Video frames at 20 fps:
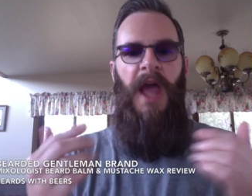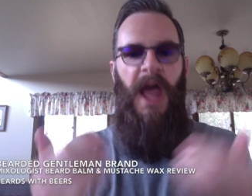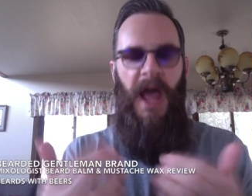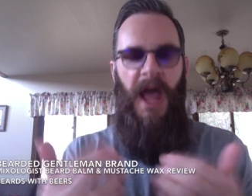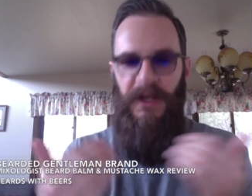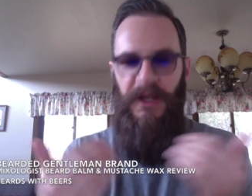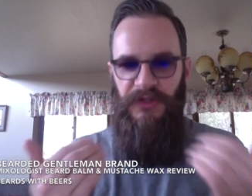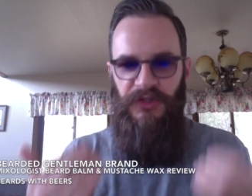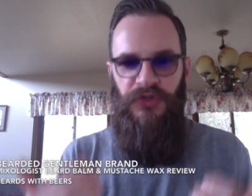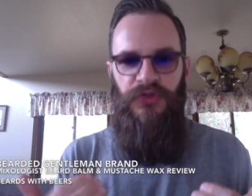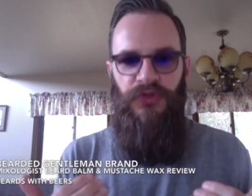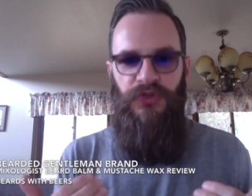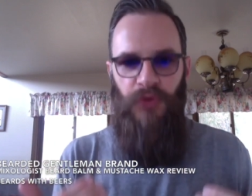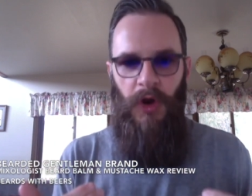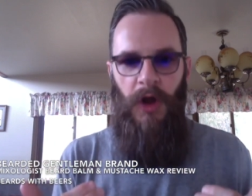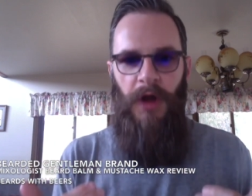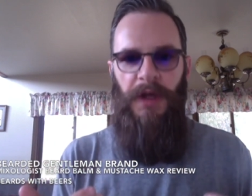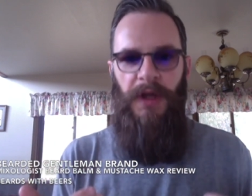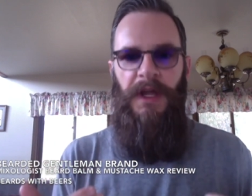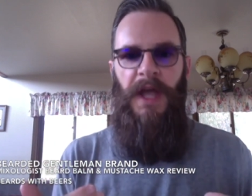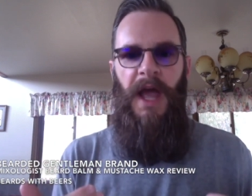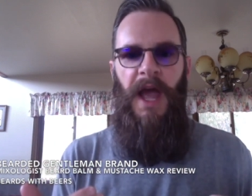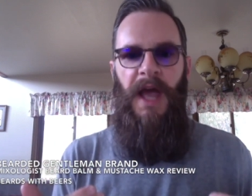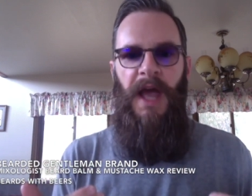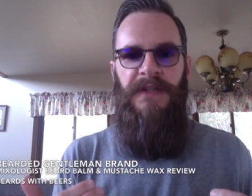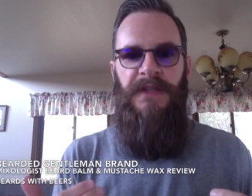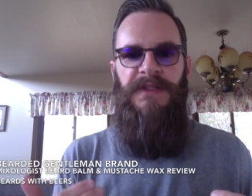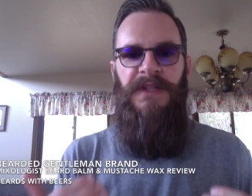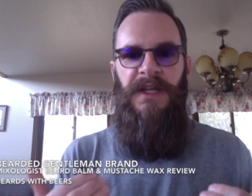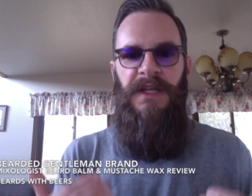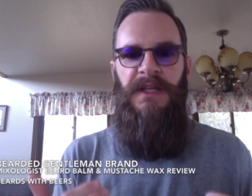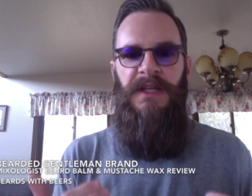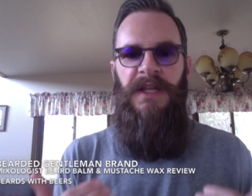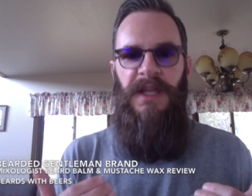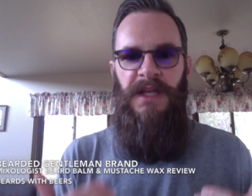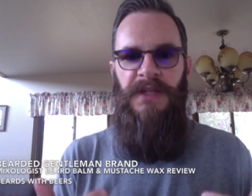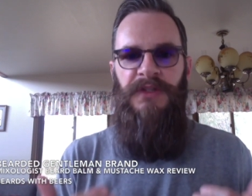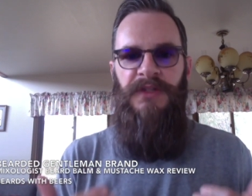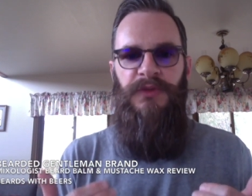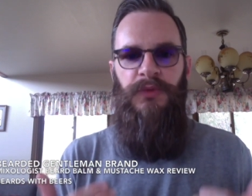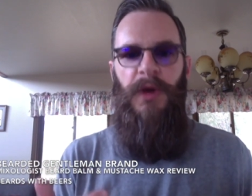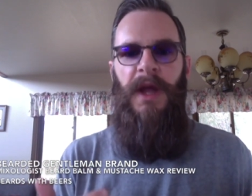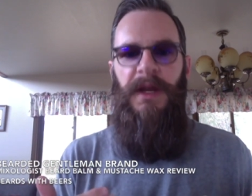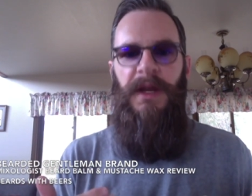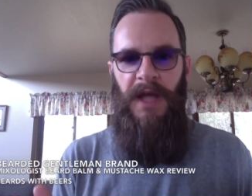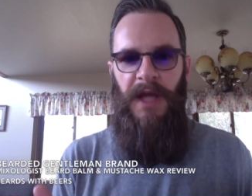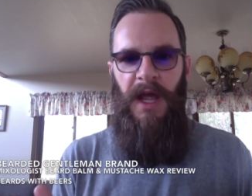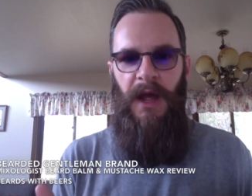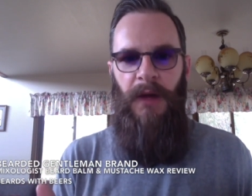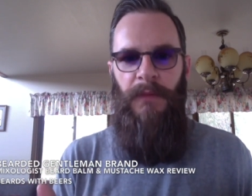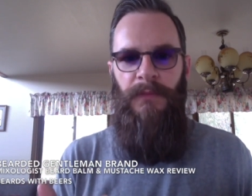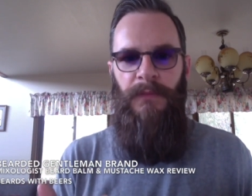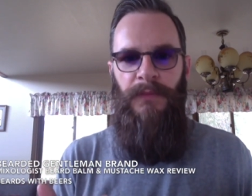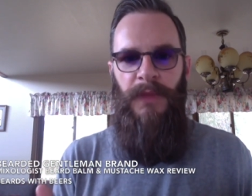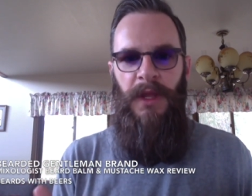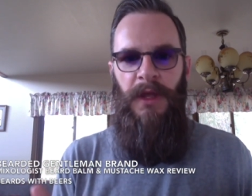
as strong as it is right now